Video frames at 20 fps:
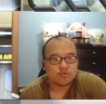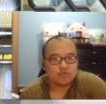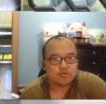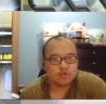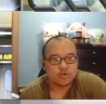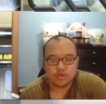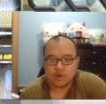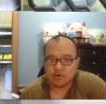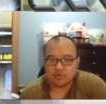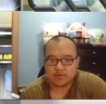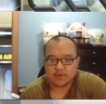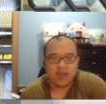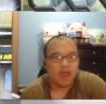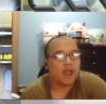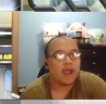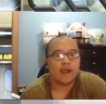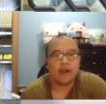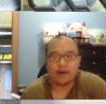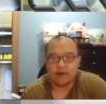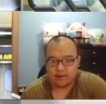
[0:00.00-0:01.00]
you don't
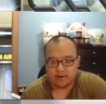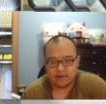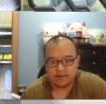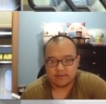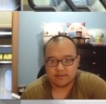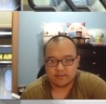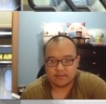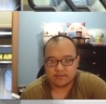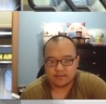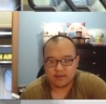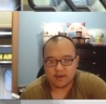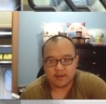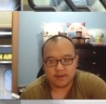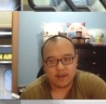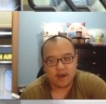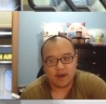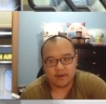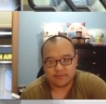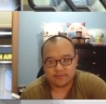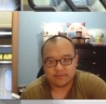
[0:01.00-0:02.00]
care
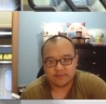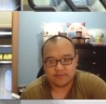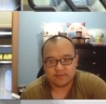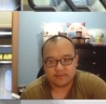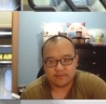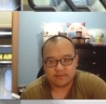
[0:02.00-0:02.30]
enough,